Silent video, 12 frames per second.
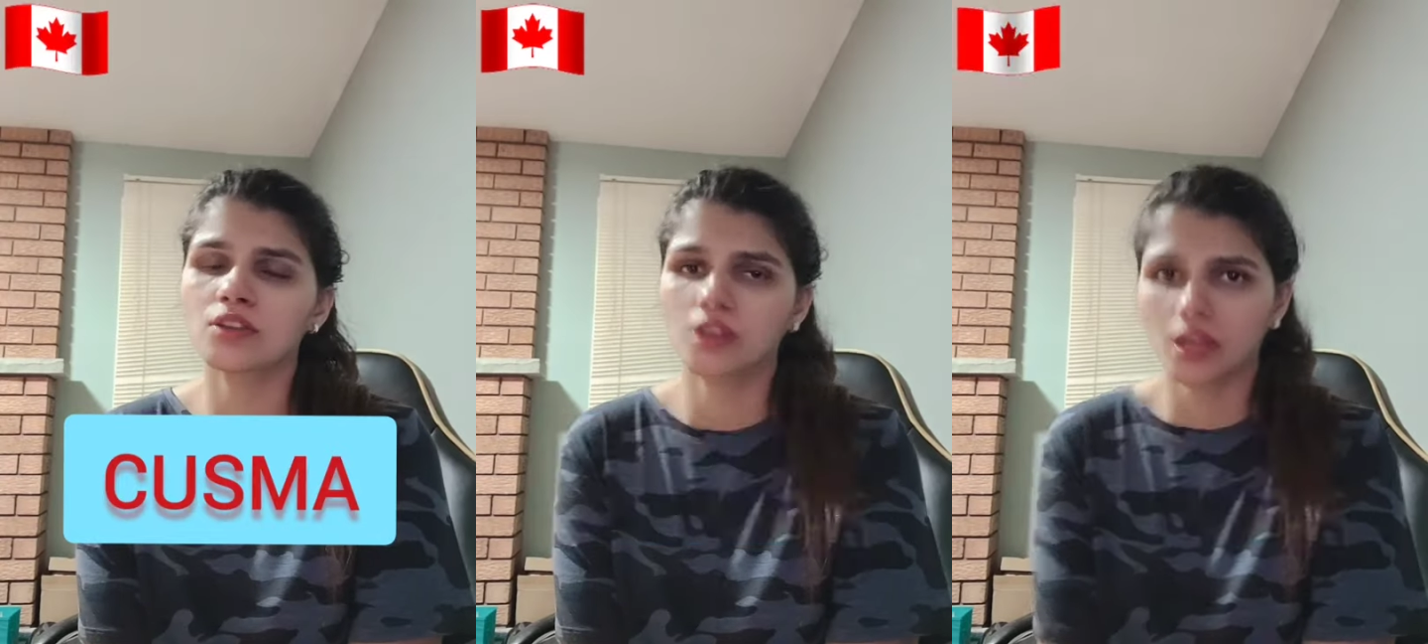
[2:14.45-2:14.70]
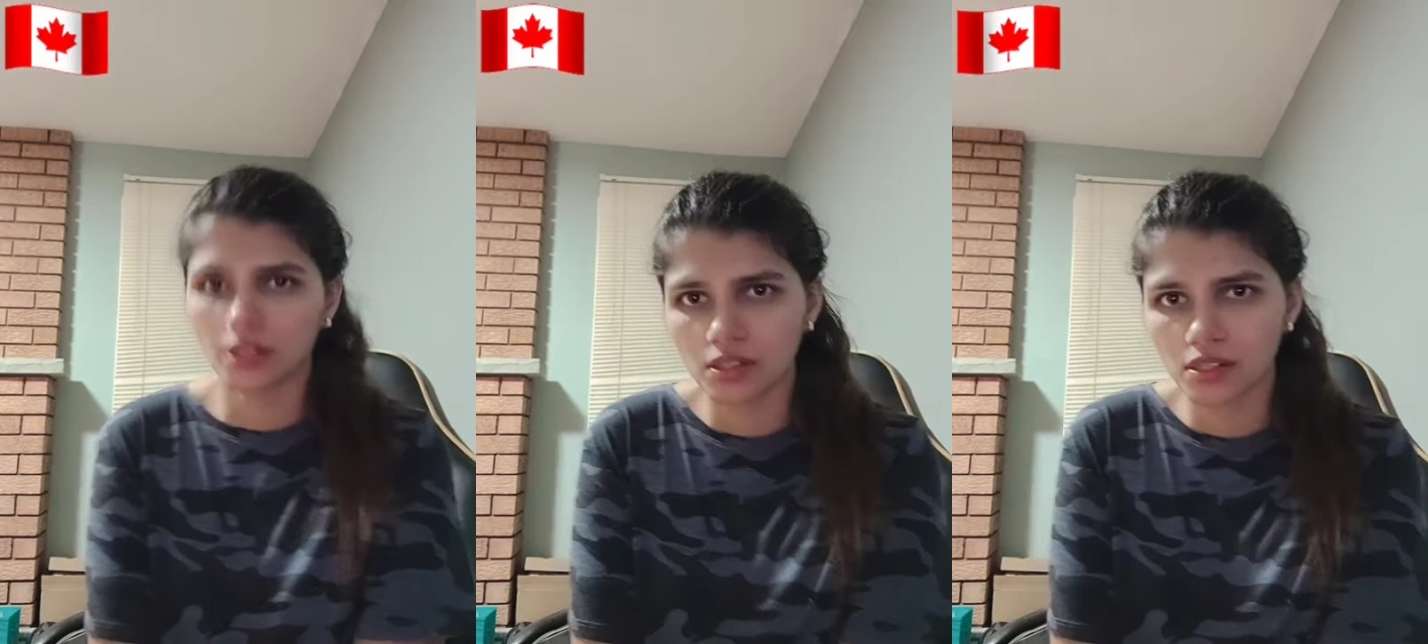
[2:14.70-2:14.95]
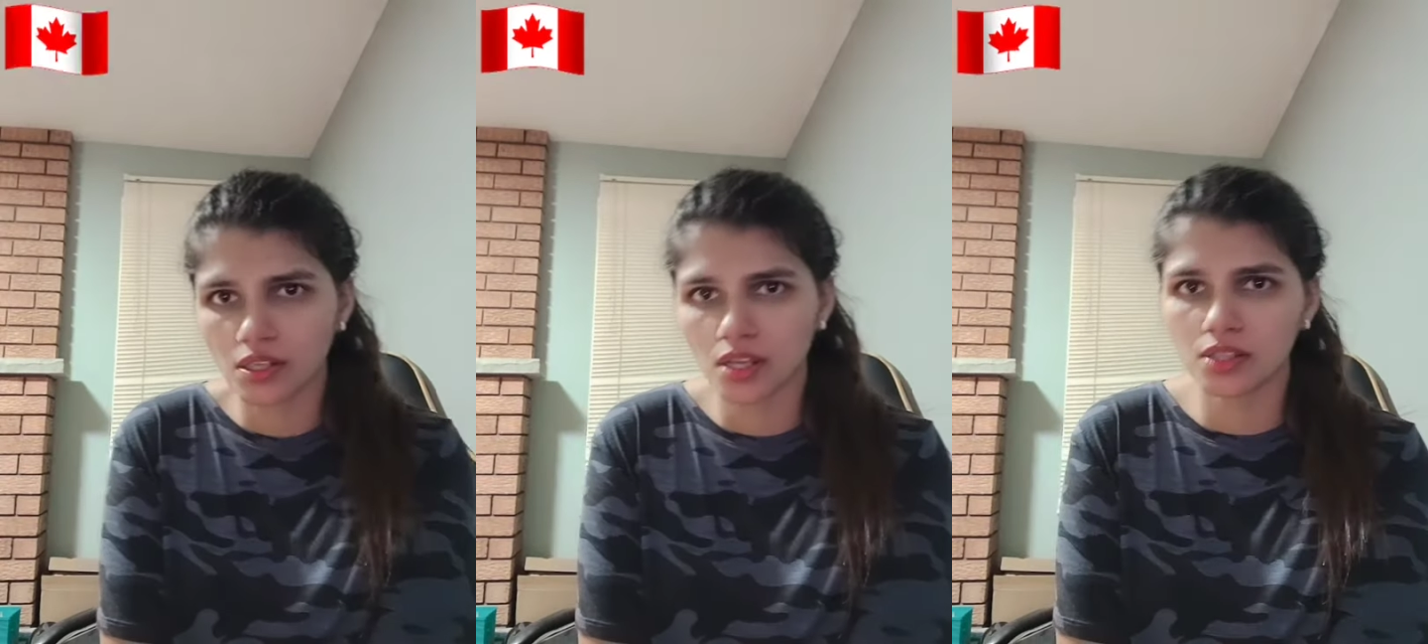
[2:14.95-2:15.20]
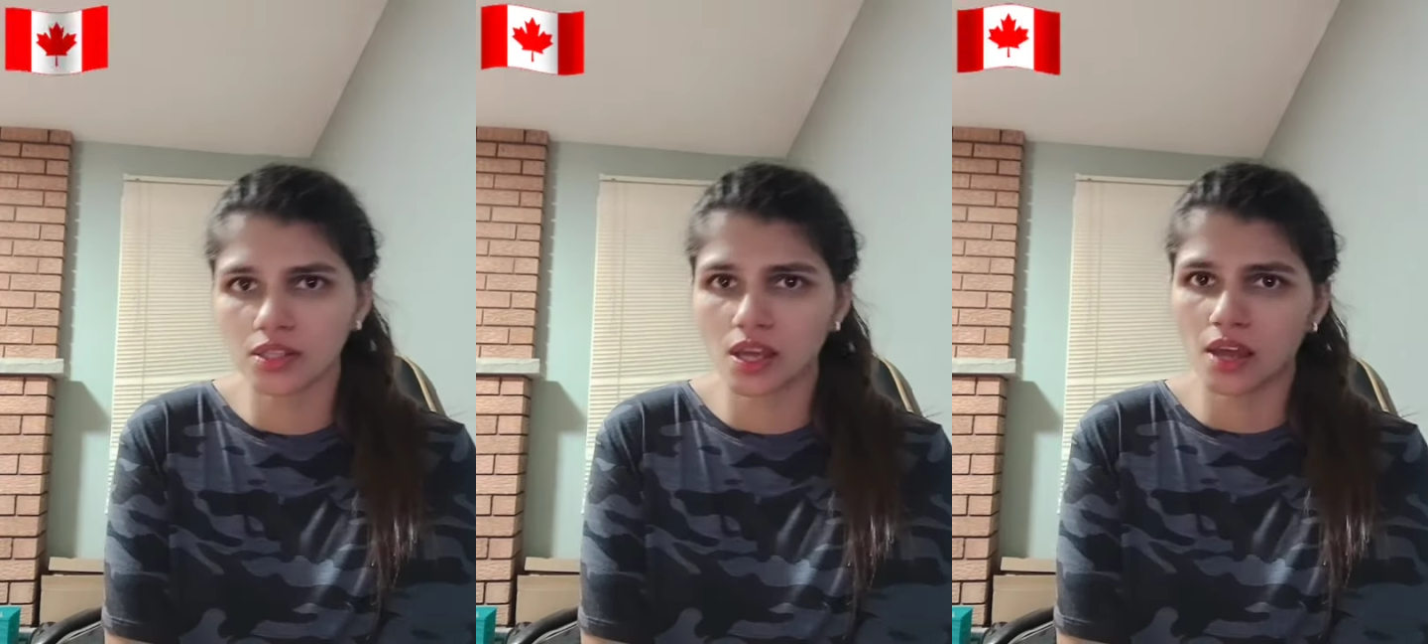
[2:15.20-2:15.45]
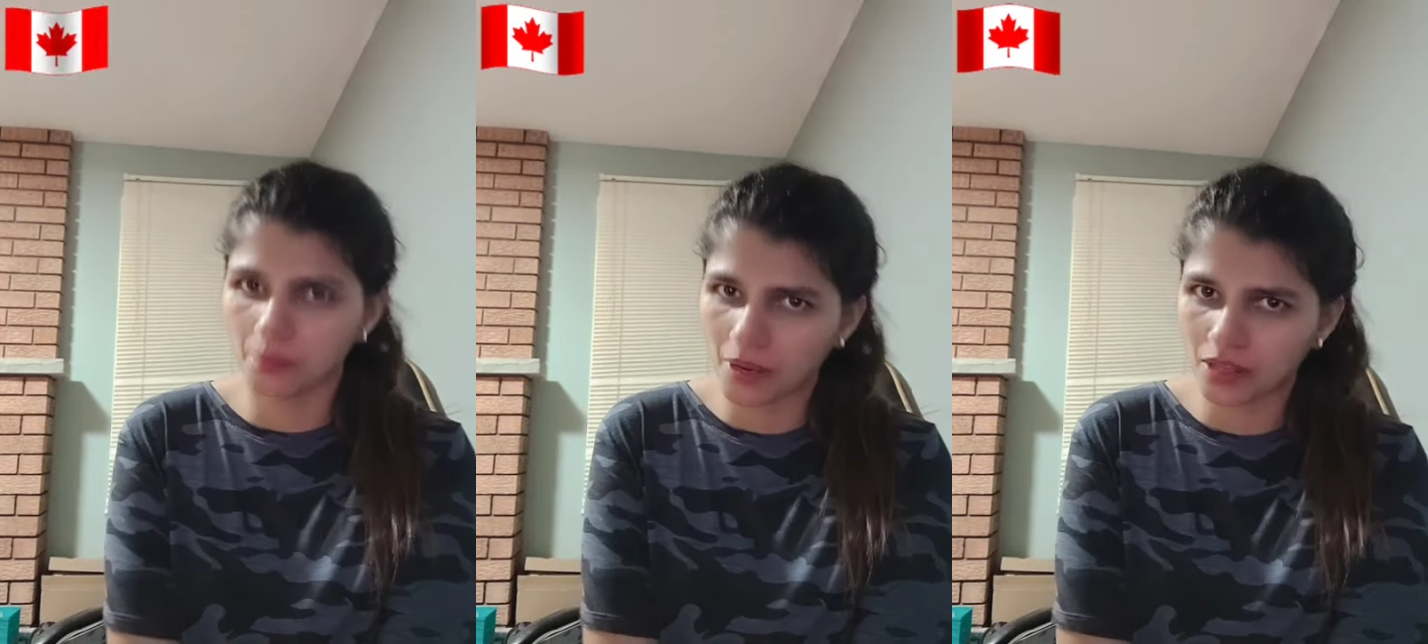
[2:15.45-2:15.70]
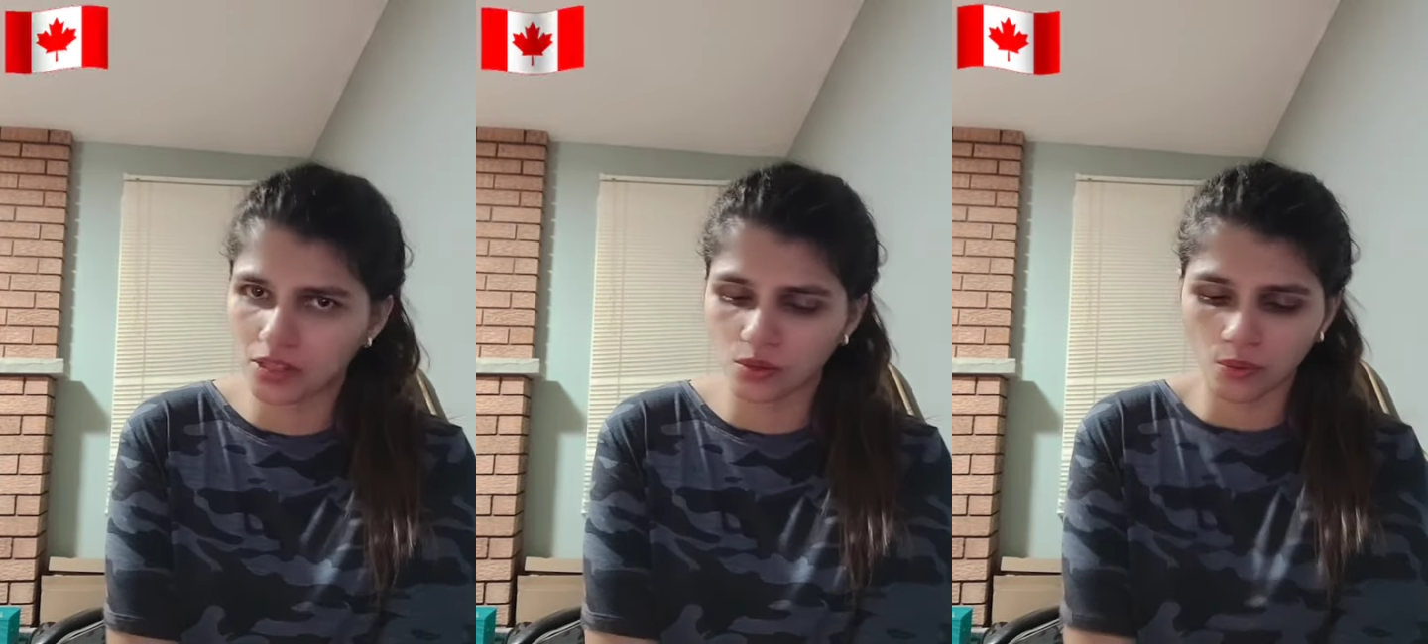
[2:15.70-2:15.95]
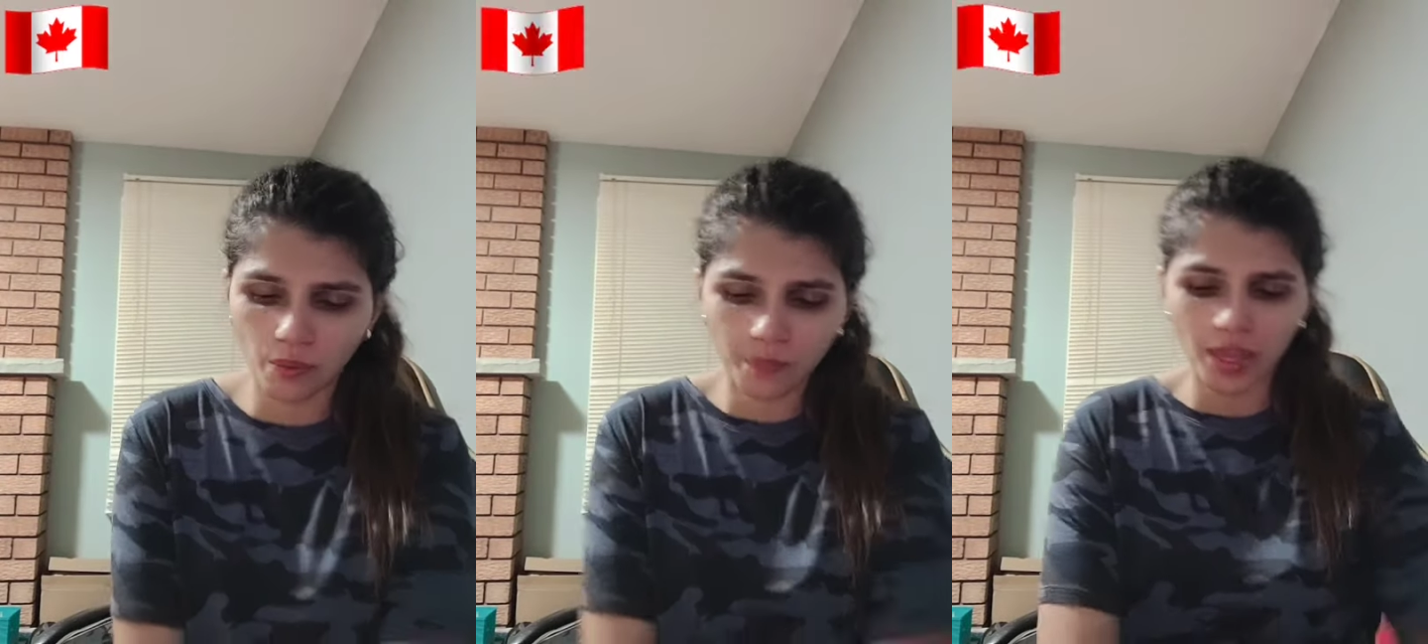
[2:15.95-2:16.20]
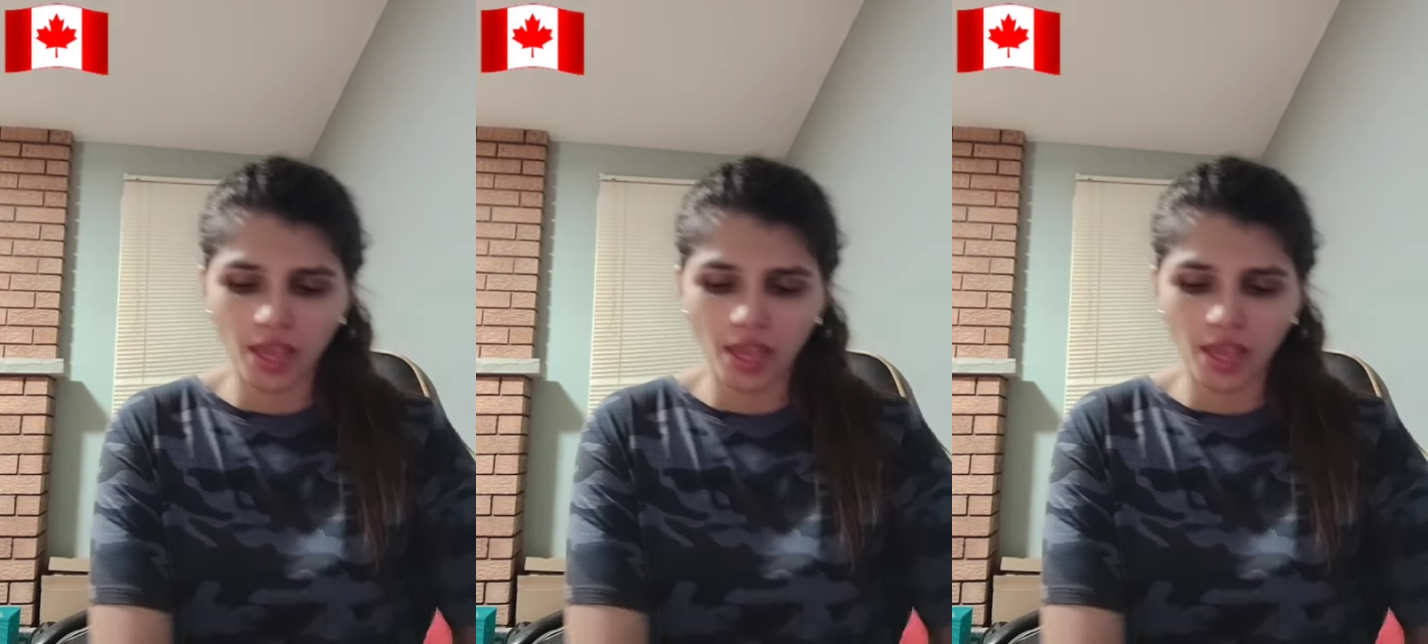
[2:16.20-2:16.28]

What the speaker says: United States and Mexico.